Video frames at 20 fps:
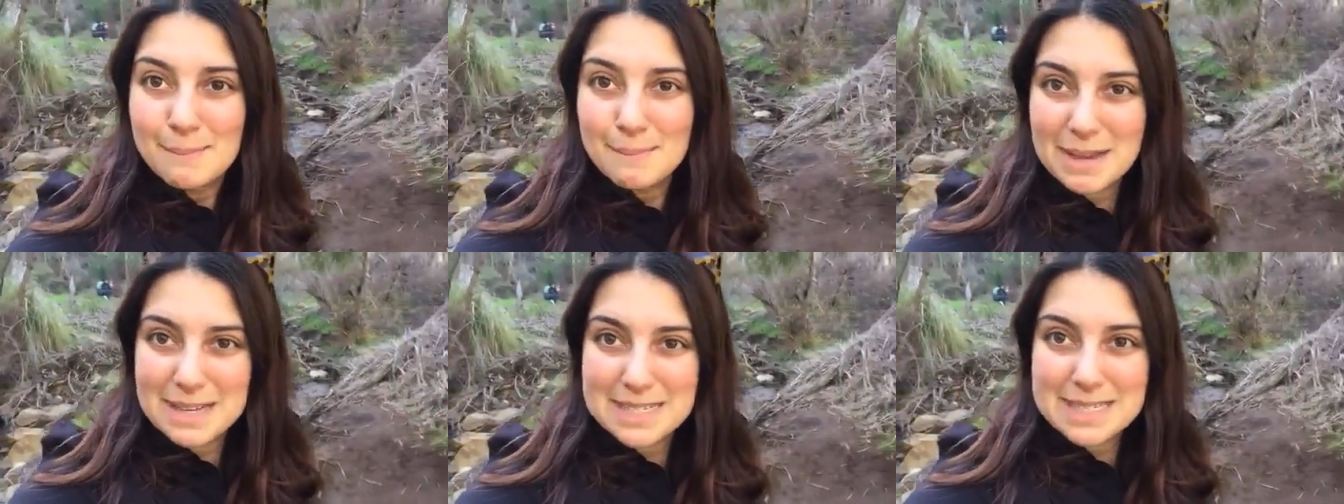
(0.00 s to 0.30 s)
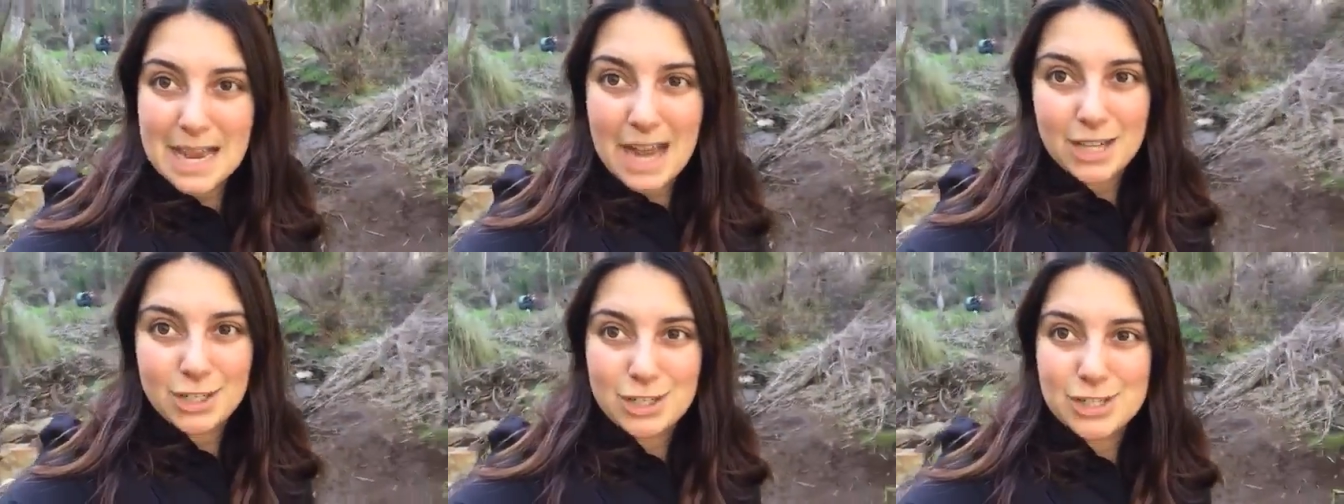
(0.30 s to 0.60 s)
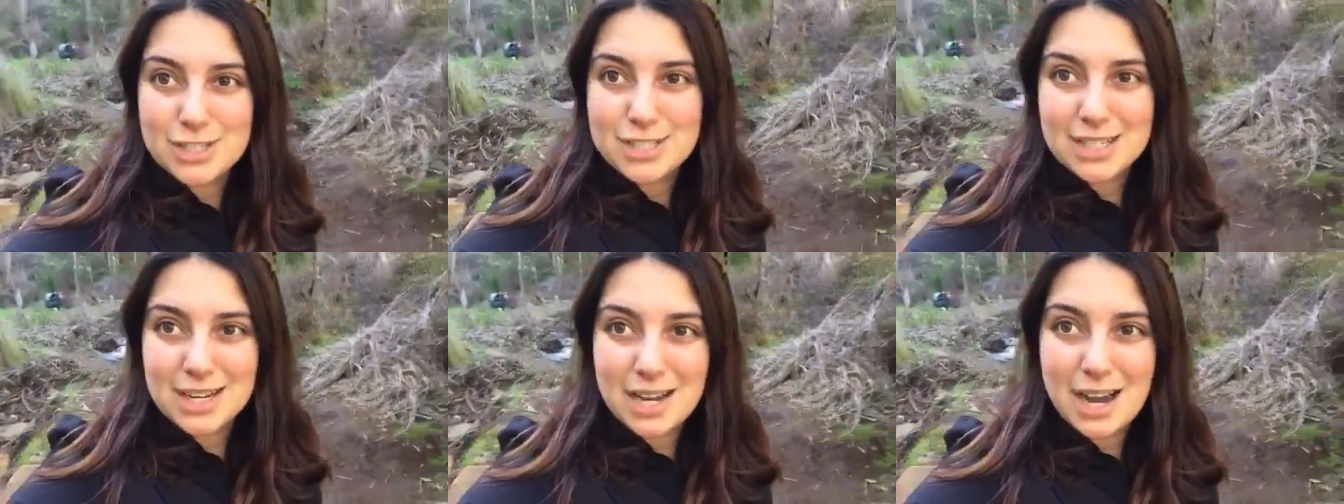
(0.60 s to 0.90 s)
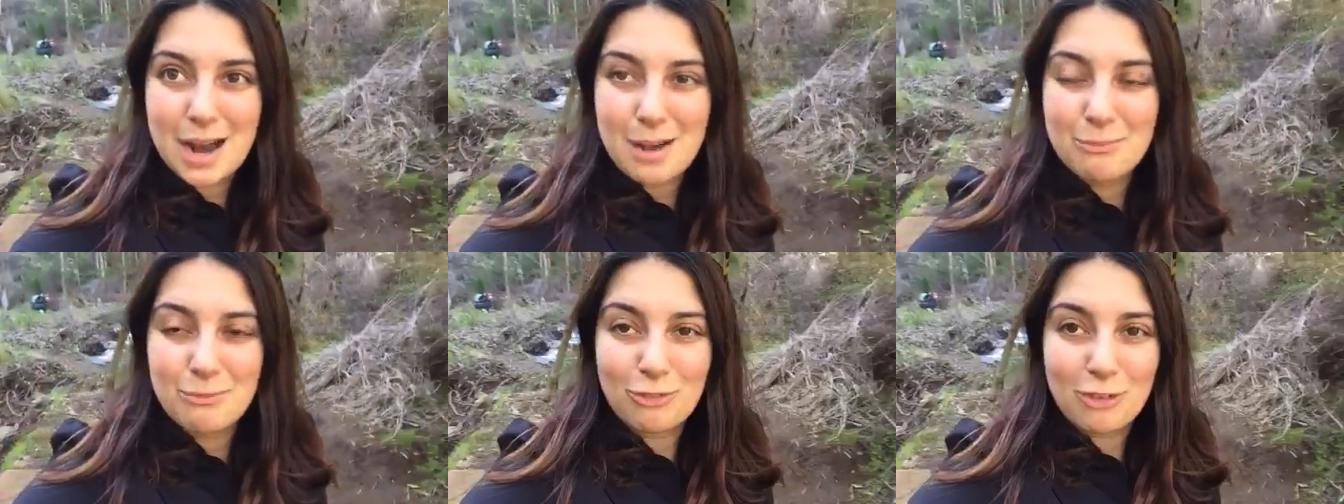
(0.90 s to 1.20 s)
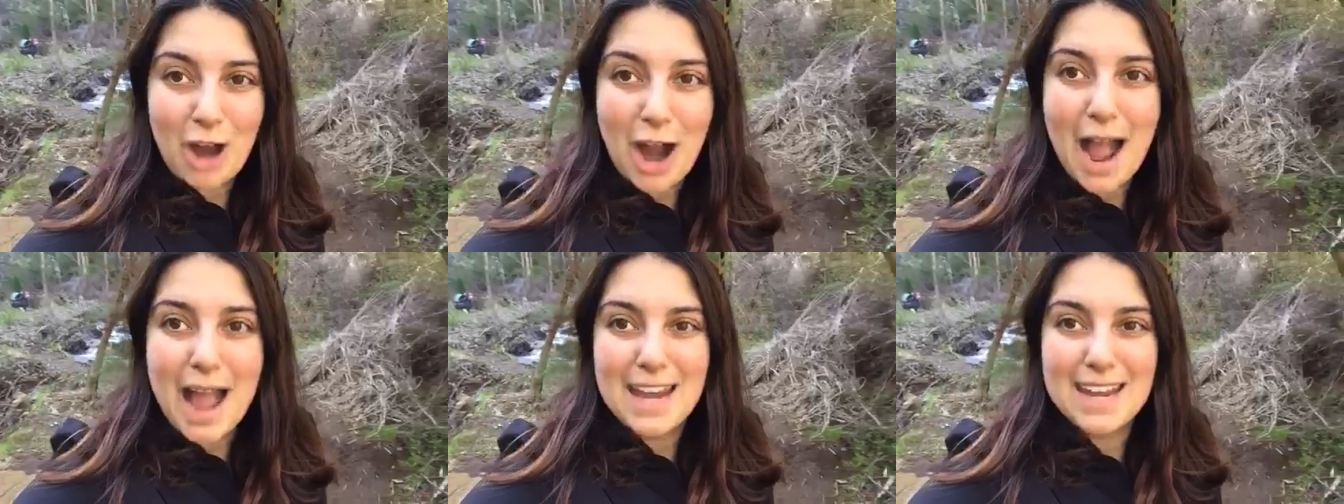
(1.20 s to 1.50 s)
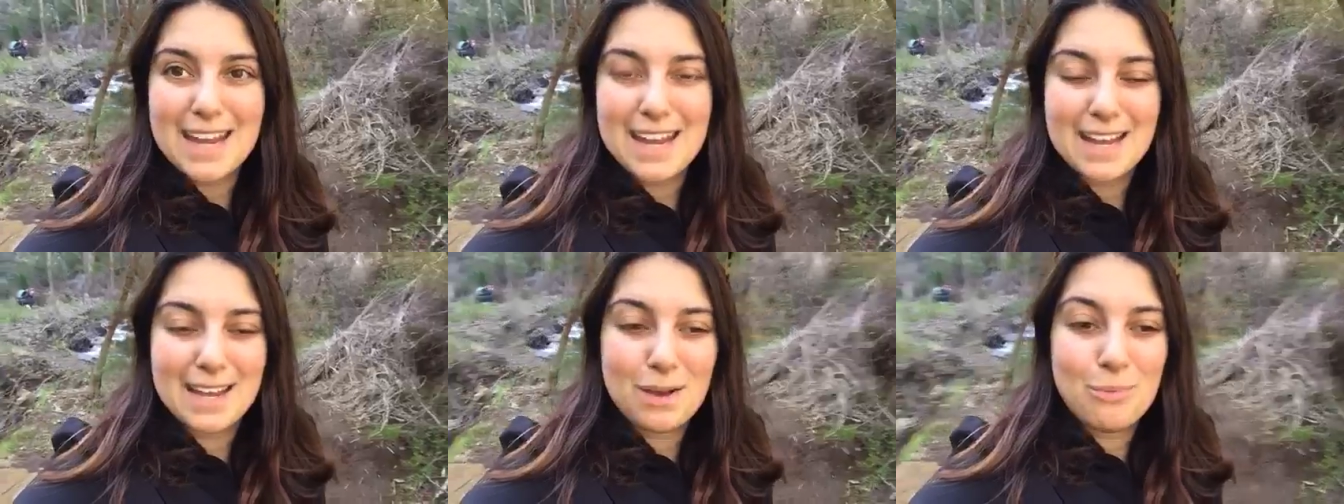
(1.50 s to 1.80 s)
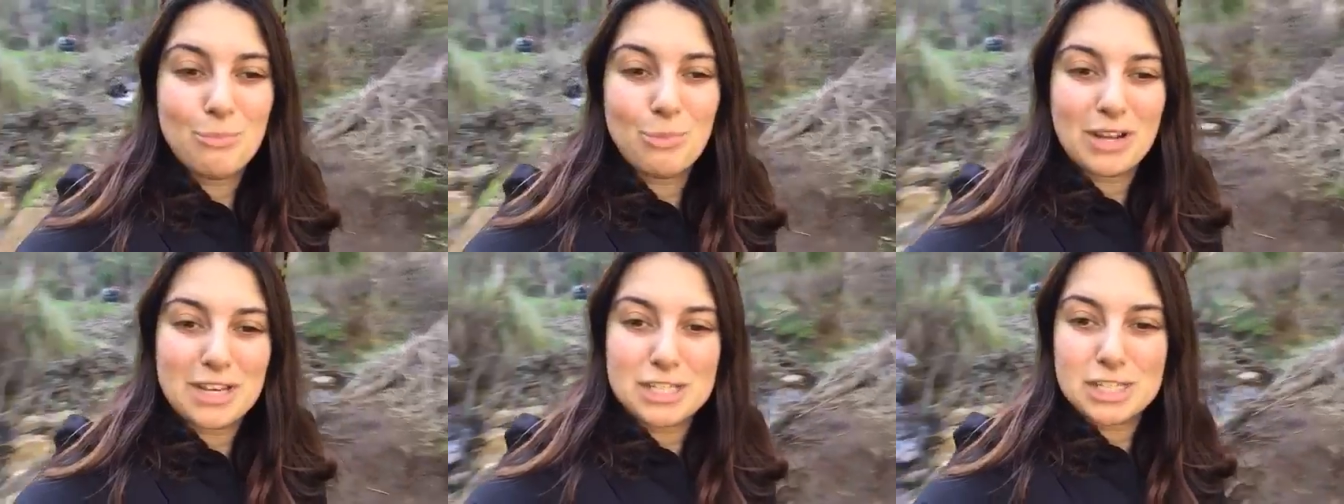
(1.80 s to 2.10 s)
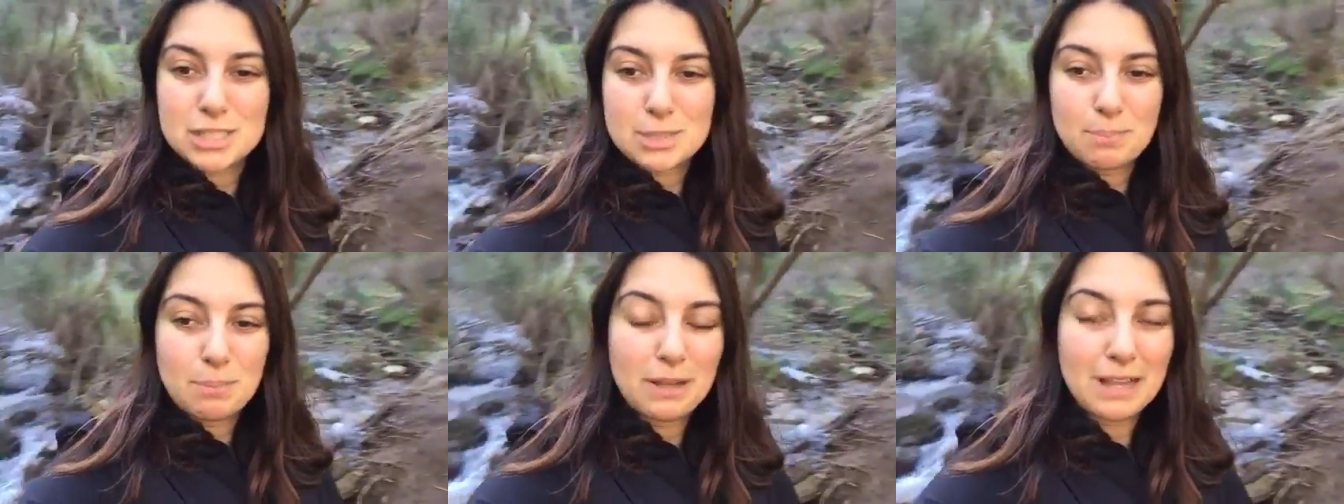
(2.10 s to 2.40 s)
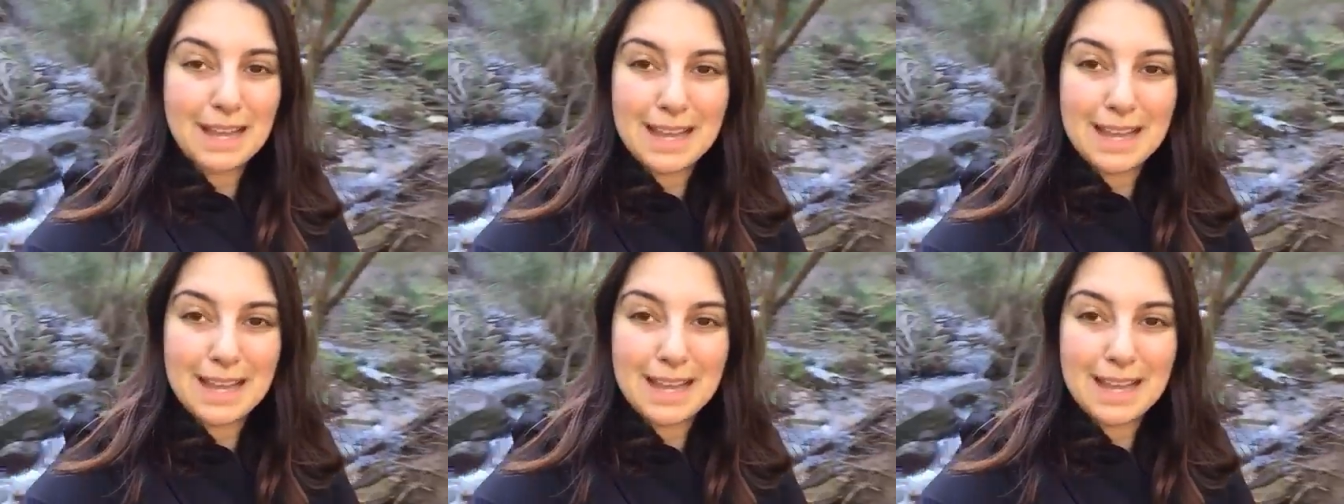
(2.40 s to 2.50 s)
my dad used to come riding and we'd just